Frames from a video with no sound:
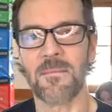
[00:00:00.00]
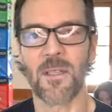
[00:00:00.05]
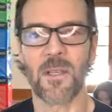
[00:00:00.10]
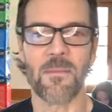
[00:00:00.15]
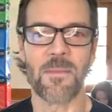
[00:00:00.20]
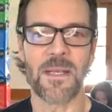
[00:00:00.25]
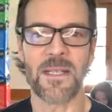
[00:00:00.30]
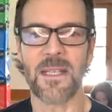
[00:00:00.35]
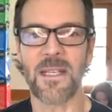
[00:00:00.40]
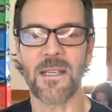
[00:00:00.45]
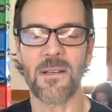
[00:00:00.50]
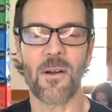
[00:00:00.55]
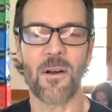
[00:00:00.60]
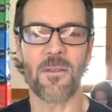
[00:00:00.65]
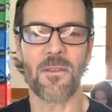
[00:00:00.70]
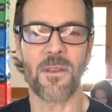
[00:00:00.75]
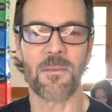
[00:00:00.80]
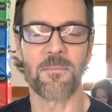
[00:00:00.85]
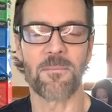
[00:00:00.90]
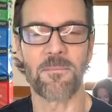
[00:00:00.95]
you know making all
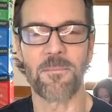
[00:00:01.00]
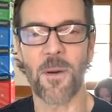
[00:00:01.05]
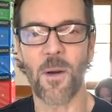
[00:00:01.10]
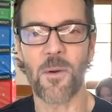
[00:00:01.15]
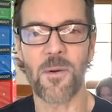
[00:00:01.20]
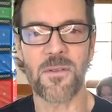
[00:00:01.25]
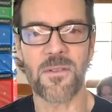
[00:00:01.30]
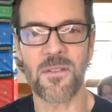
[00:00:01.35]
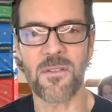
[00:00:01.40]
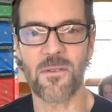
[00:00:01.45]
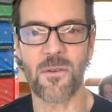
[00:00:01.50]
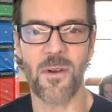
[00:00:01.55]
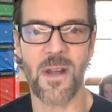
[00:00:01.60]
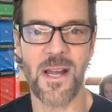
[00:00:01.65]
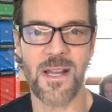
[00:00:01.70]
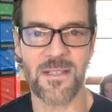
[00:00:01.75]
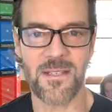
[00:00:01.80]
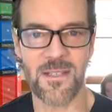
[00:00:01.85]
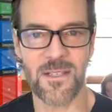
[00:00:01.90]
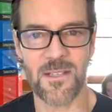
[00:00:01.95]
the poses or
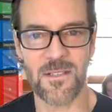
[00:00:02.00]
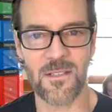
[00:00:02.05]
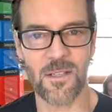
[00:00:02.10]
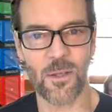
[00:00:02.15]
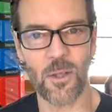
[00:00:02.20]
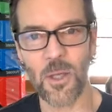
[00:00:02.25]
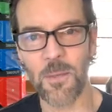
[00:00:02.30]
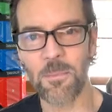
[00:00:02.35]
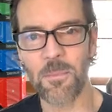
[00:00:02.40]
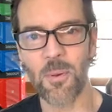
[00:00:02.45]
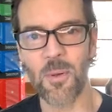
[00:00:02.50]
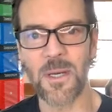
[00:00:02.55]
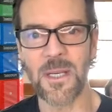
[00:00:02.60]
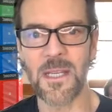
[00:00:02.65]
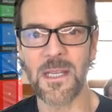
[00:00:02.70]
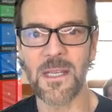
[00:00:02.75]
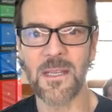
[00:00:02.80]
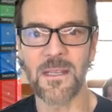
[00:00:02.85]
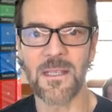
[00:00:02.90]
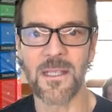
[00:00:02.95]
asanas look
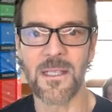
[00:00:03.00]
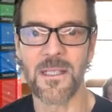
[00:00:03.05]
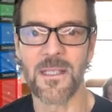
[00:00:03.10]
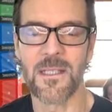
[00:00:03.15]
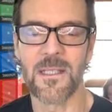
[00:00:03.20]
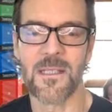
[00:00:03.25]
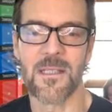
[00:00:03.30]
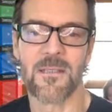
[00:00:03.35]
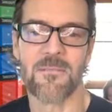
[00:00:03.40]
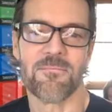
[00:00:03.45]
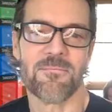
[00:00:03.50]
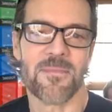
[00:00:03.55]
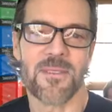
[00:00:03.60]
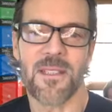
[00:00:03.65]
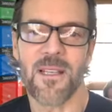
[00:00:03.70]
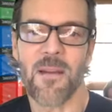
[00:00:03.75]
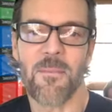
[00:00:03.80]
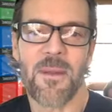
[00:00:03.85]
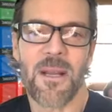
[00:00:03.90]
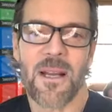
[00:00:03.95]
pretty. You
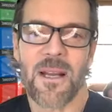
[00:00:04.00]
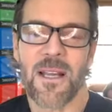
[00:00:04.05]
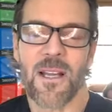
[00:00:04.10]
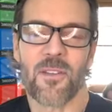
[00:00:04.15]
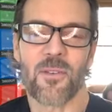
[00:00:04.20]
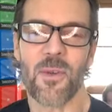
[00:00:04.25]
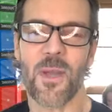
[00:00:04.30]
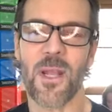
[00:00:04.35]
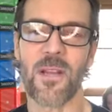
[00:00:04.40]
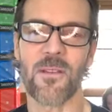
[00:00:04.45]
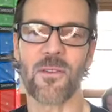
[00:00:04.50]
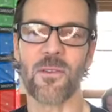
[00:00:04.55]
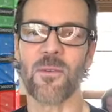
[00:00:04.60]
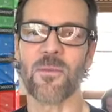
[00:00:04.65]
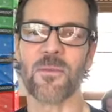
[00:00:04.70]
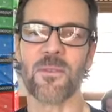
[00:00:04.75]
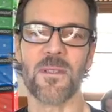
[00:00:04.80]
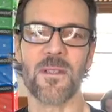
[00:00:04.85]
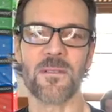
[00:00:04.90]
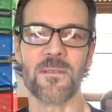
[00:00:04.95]
know, I mean, I'm gonna try to
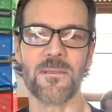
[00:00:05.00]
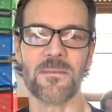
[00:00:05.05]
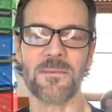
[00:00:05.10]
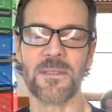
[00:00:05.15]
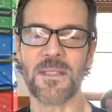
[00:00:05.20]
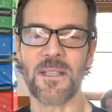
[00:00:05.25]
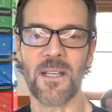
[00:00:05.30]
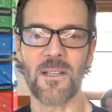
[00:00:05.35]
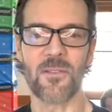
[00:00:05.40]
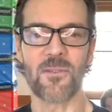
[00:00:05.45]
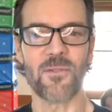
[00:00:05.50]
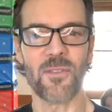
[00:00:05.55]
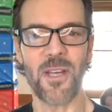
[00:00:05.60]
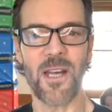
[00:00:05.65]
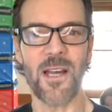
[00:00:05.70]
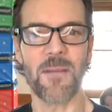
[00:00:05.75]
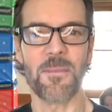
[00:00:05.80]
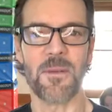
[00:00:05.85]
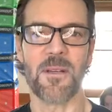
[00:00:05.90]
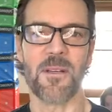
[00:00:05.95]
do a nice
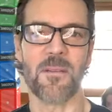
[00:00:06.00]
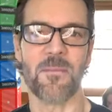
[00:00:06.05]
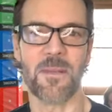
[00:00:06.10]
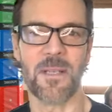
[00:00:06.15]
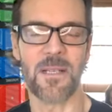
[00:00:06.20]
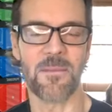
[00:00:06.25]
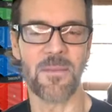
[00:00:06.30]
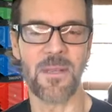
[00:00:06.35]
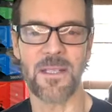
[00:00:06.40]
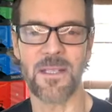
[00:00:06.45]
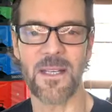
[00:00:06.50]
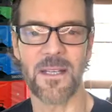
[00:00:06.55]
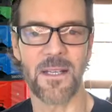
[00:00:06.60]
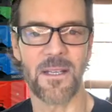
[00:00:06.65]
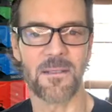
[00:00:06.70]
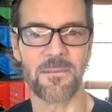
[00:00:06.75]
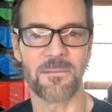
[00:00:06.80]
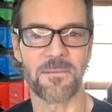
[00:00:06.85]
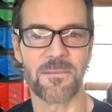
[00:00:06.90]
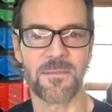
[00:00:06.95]
job here, but I'm not
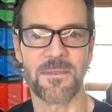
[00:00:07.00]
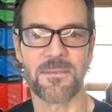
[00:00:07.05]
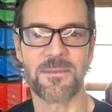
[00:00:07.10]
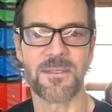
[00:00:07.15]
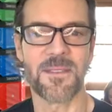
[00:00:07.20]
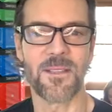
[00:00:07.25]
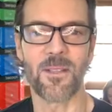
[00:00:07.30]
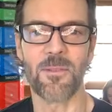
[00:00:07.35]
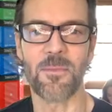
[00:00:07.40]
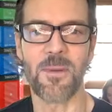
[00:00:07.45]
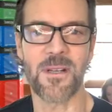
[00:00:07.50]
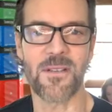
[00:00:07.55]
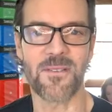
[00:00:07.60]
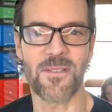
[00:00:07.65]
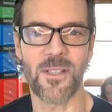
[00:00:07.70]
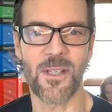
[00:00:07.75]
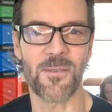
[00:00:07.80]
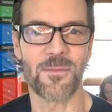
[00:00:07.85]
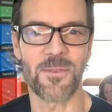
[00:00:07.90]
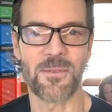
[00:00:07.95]
gonna kill
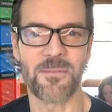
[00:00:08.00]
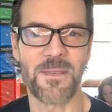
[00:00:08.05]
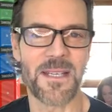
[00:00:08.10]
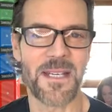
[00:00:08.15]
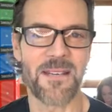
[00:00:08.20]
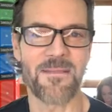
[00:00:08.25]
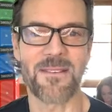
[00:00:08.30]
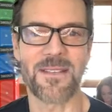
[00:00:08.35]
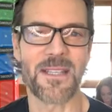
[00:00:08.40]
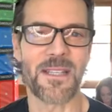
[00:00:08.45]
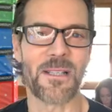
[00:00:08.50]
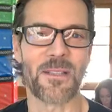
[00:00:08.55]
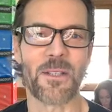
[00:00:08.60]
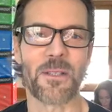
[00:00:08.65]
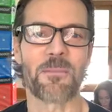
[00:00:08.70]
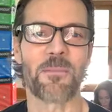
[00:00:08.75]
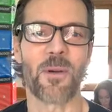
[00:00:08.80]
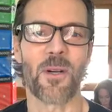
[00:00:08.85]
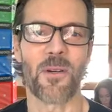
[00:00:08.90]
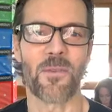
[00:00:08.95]
myself to make everything
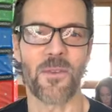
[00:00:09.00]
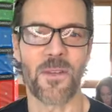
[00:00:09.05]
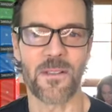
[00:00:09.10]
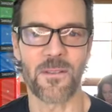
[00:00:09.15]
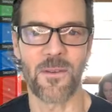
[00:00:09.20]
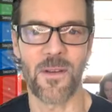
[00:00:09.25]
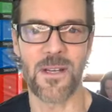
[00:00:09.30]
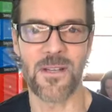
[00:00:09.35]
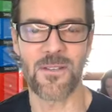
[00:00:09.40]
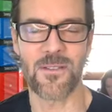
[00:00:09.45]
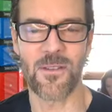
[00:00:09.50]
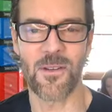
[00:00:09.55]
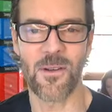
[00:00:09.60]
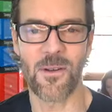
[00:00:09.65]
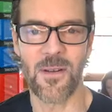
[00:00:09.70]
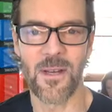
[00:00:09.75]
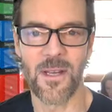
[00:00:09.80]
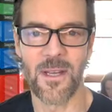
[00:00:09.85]
look perfect, right? So